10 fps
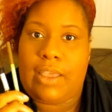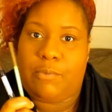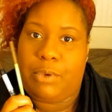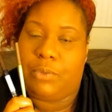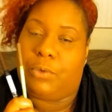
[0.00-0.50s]

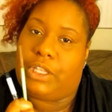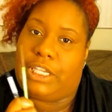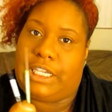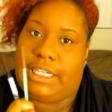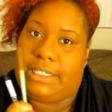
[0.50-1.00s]
have been
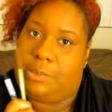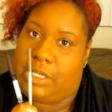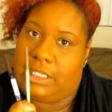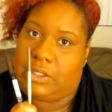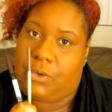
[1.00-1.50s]
really good to
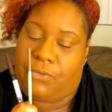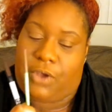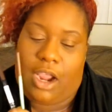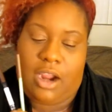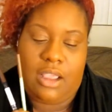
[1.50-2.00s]
me so
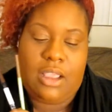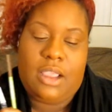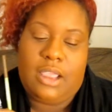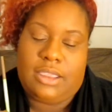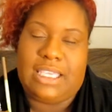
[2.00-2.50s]
far.
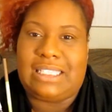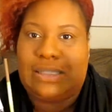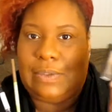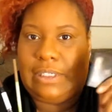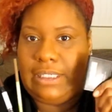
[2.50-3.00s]

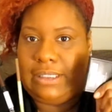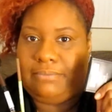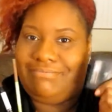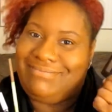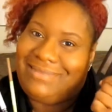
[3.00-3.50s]
This one,
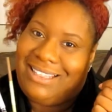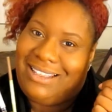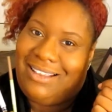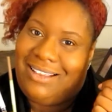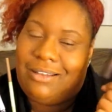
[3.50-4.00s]

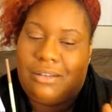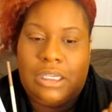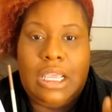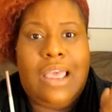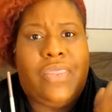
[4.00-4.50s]

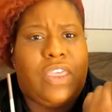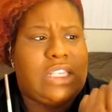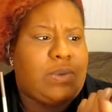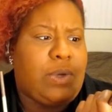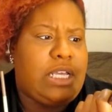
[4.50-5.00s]

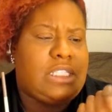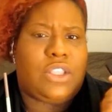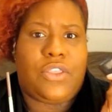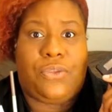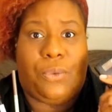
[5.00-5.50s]
this
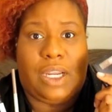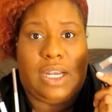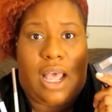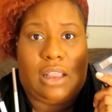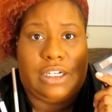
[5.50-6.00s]
was
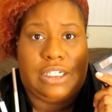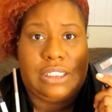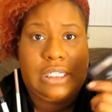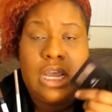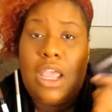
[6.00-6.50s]

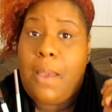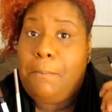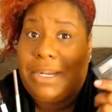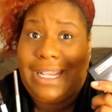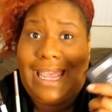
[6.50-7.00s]
$3.
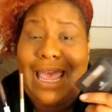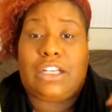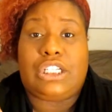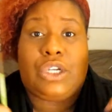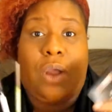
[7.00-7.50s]
But
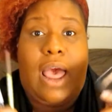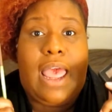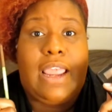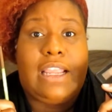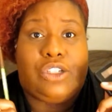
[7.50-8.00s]
again,
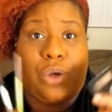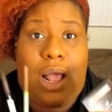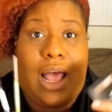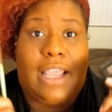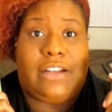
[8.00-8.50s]
try.
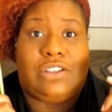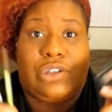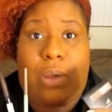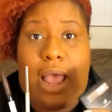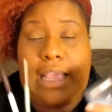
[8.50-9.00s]

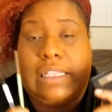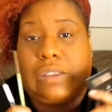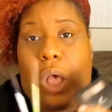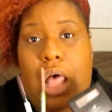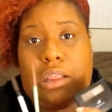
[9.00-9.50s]

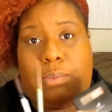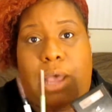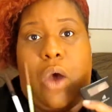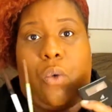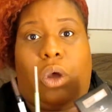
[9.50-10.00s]
It's all
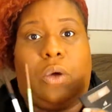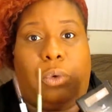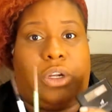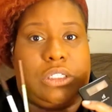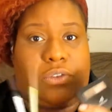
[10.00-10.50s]
about what
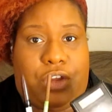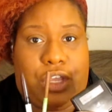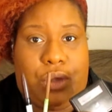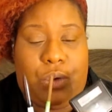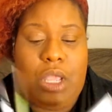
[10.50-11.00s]
works for
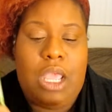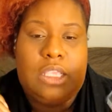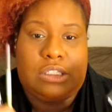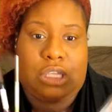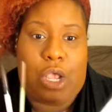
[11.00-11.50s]
you.
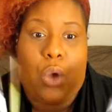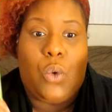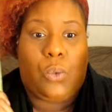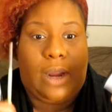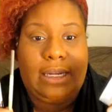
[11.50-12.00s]

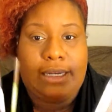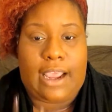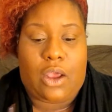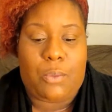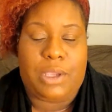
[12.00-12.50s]
So right
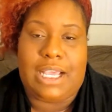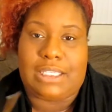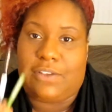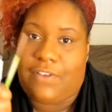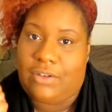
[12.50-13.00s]
now,
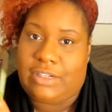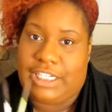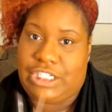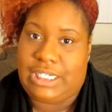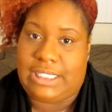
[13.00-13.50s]
because the
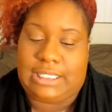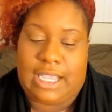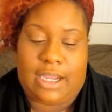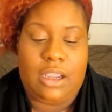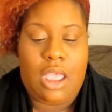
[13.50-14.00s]
foundation is done,